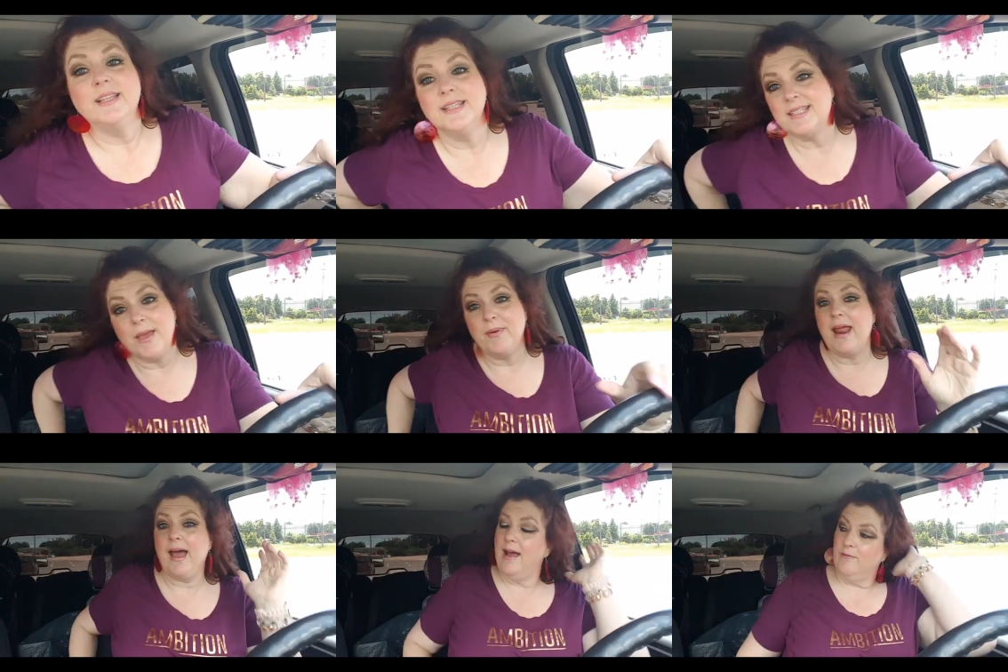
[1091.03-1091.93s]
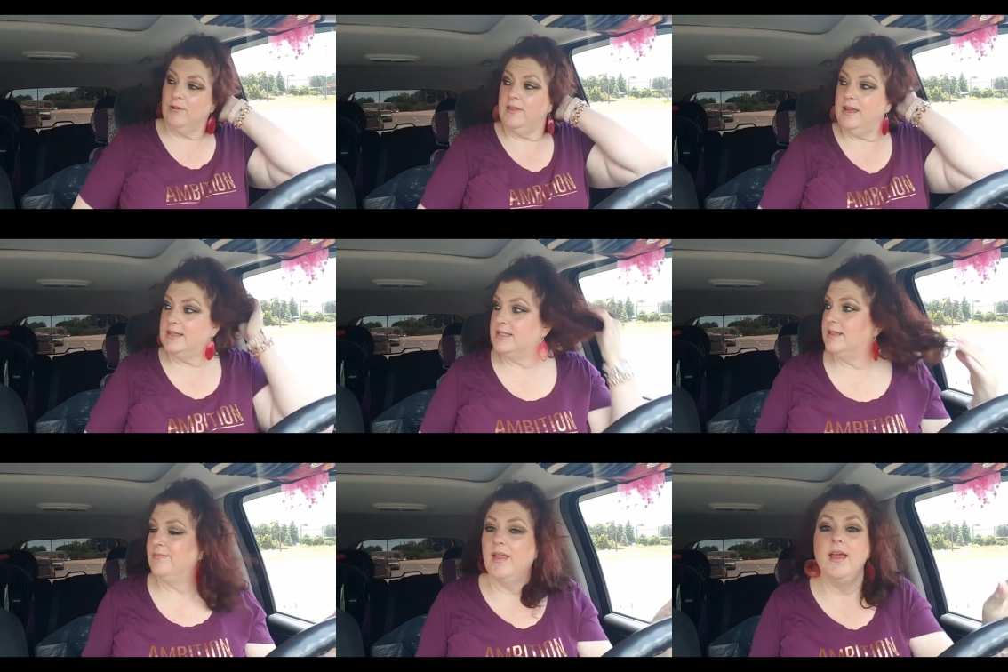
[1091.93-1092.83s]
just keep an eye out for these.
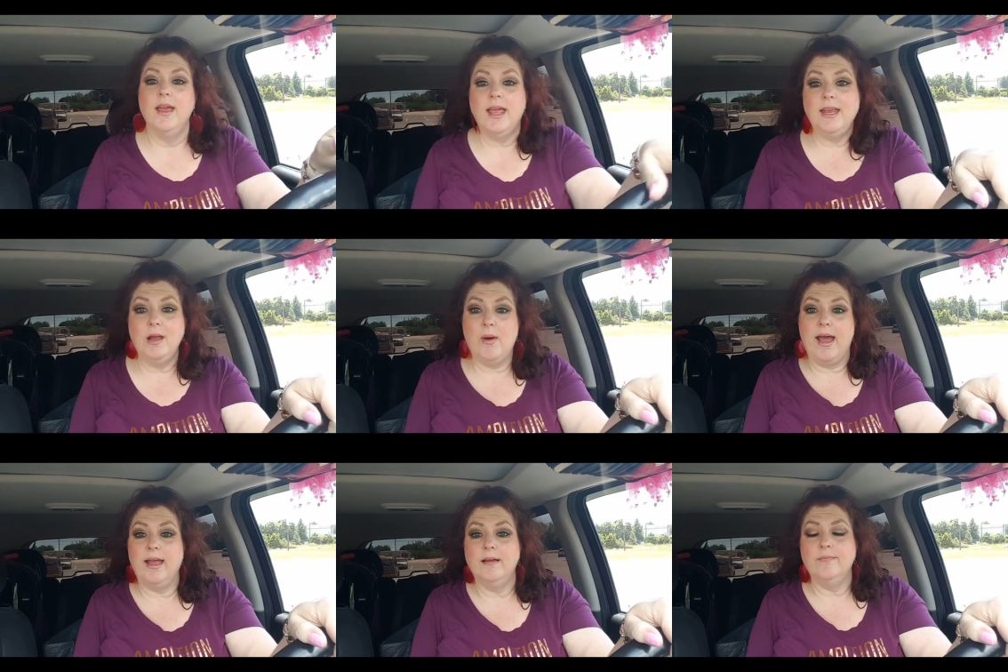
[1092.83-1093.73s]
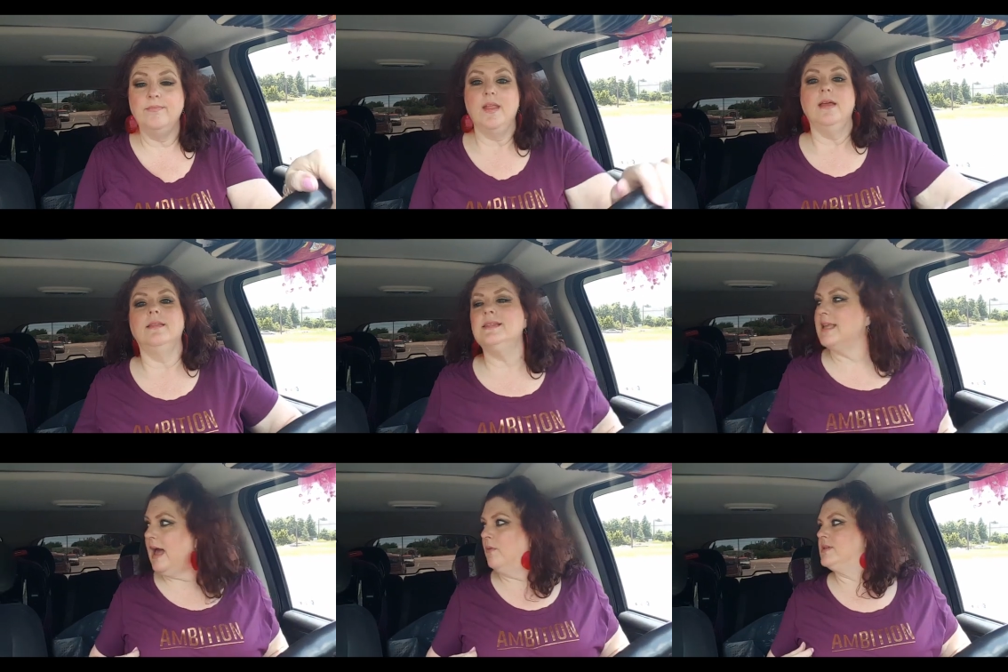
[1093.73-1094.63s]
Anyway, this
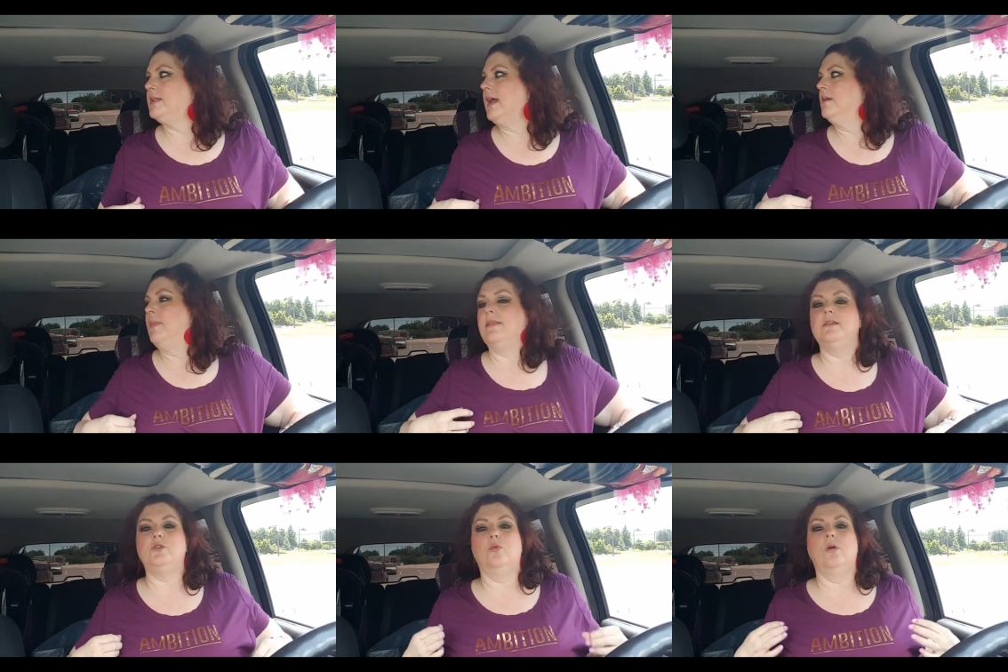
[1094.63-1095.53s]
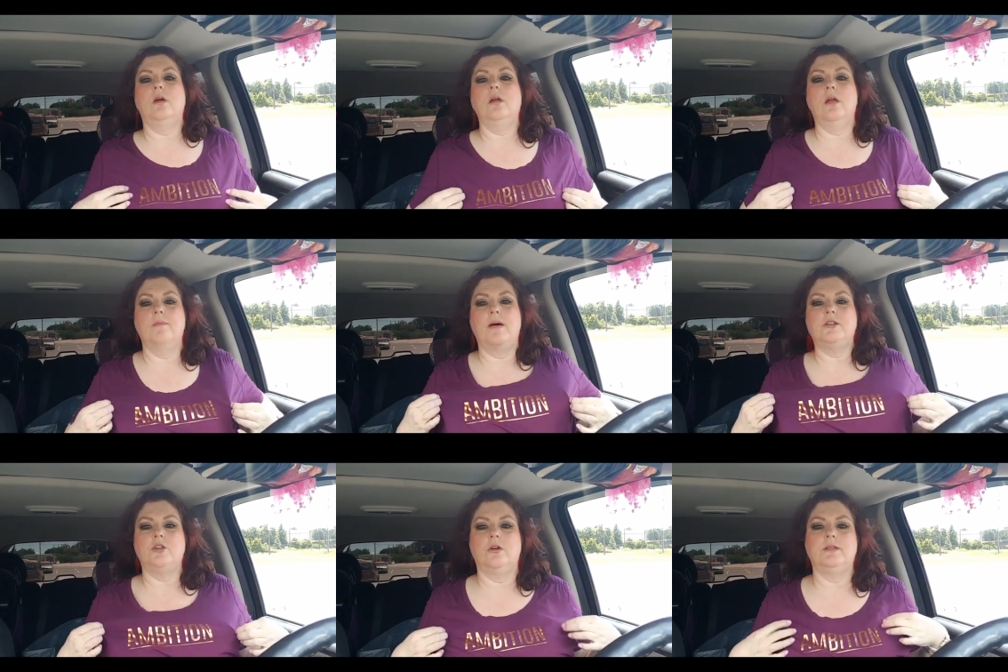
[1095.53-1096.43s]
guy was standing by the door and my
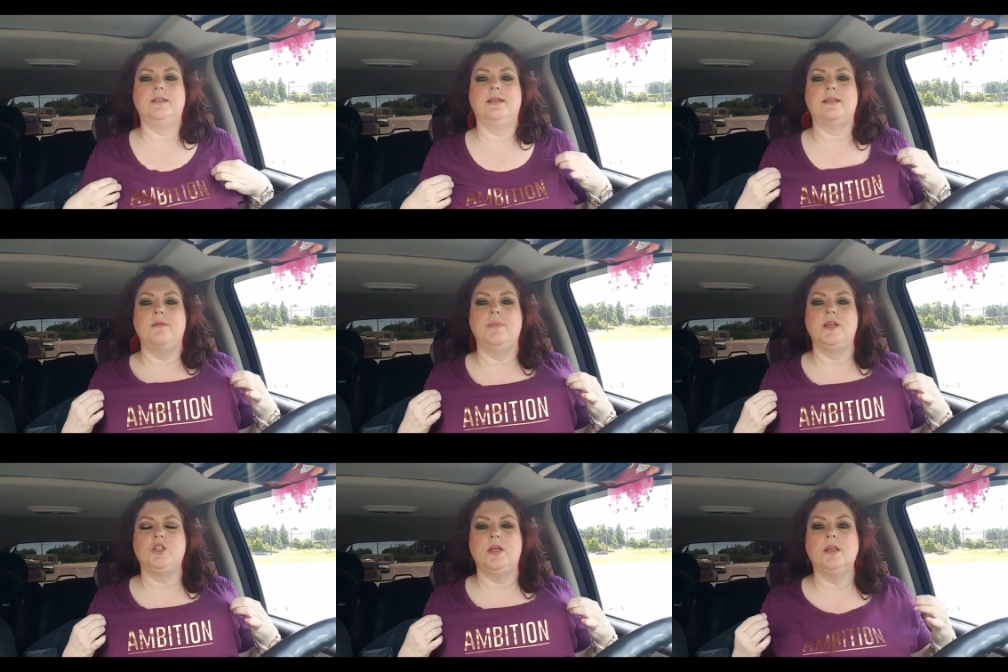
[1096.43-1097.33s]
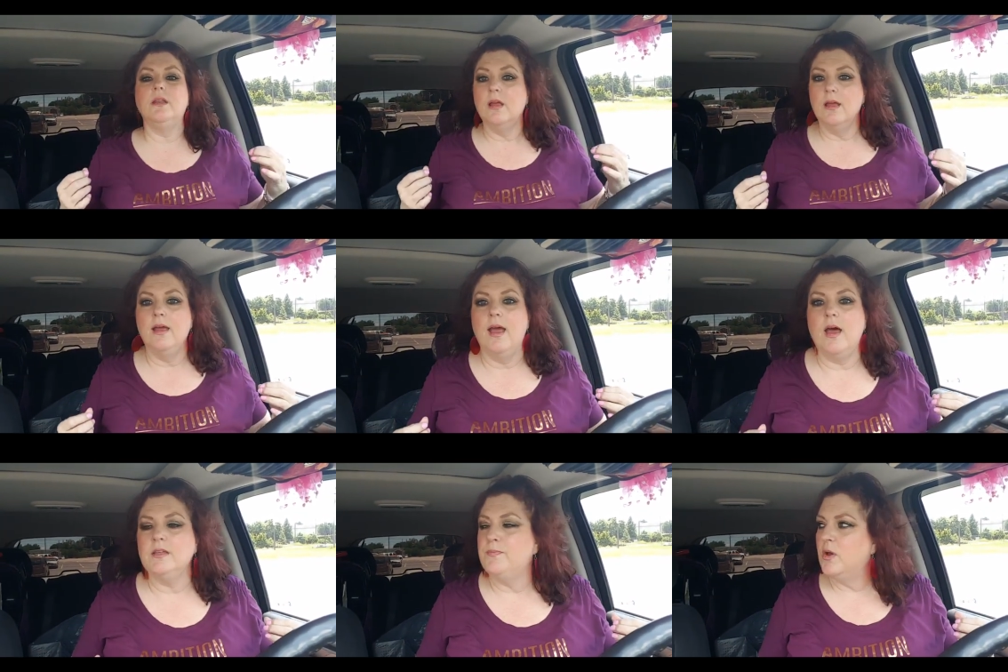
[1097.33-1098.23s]
shirt says ambition.
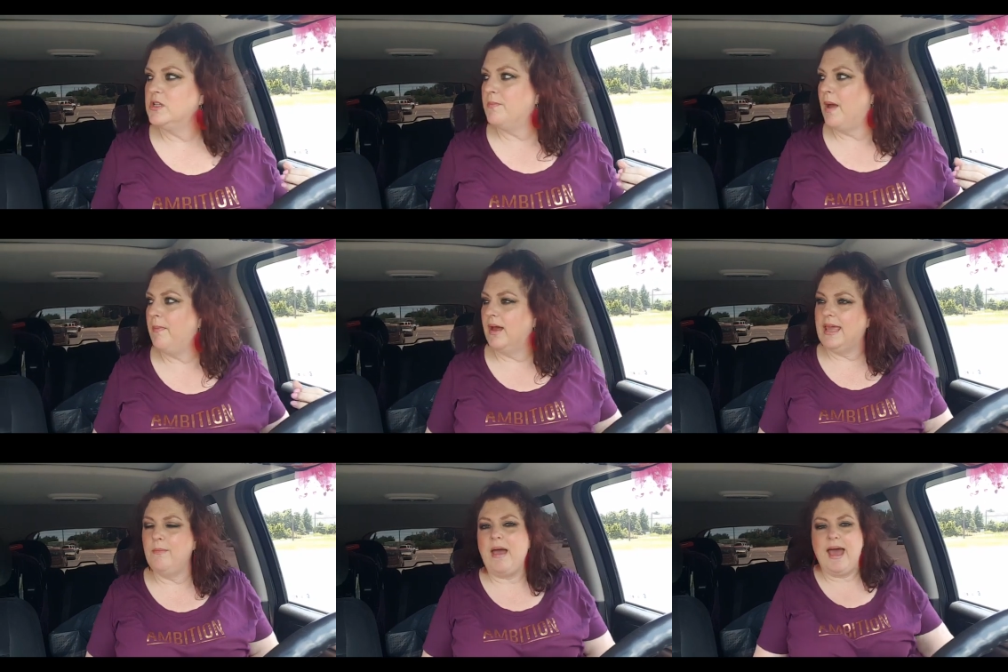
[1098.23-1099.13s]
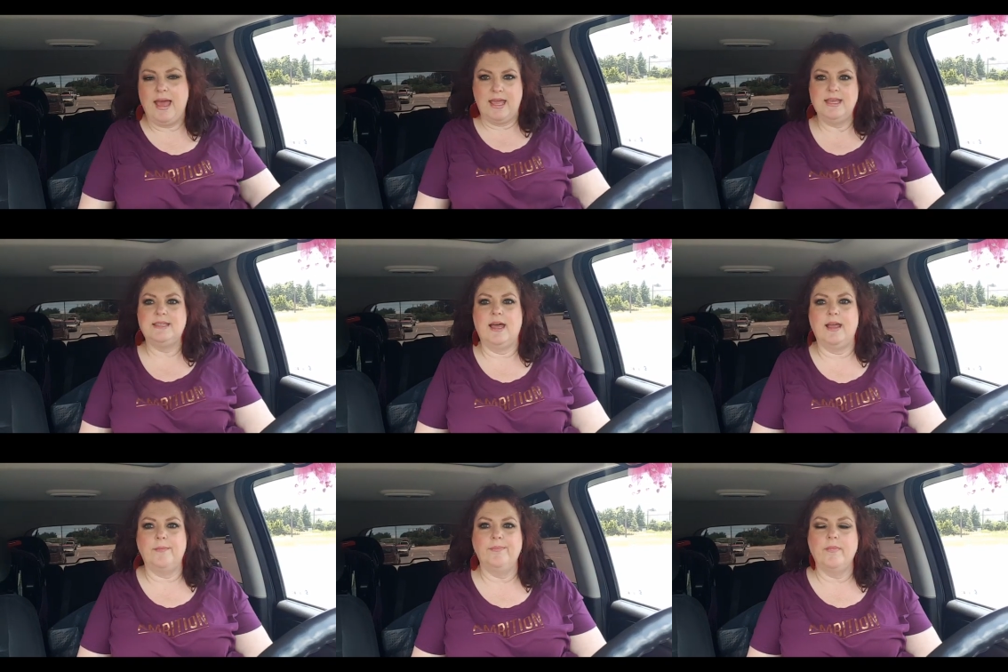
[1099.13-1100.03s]
I was pushing my buggy back. He's like,